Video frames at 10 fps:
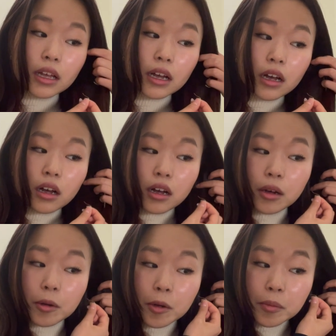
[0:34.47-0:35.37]

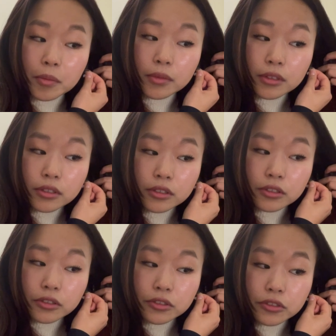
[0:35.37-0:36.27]
Um,
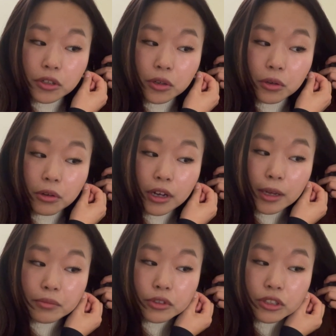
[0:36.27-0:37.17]
so
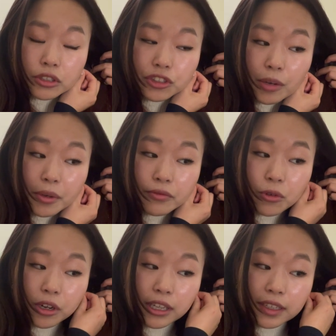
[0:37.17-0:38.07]
I'm shopping
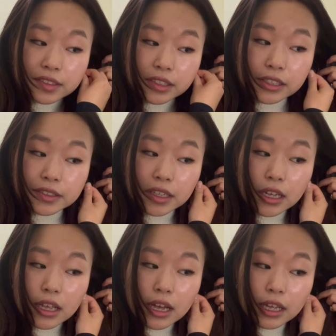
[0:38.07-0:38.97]
for classes.
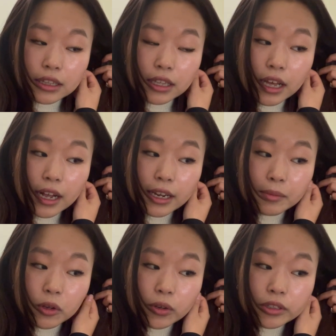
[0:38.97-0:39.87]
At nine,
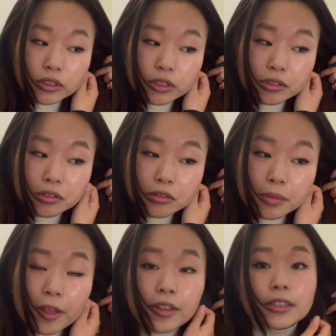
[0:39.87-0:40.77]
I'm going to
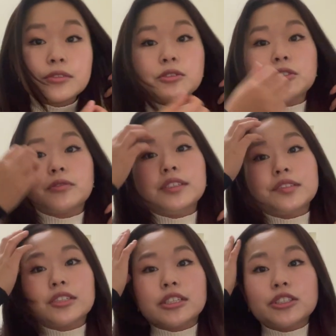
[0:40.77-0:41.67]
Methods of Social
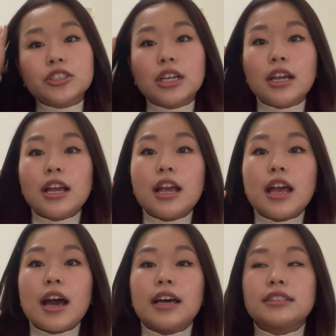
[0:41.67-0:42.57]
Research.
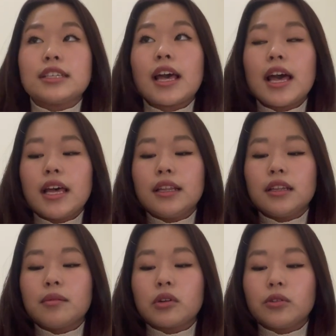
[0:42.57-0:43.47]
At ten,
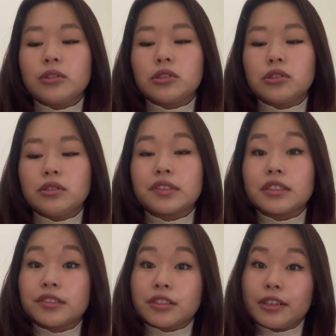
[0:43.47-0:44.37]
I'm going to
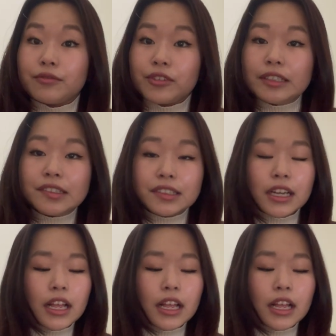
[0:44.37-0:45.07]
Statistical Inference.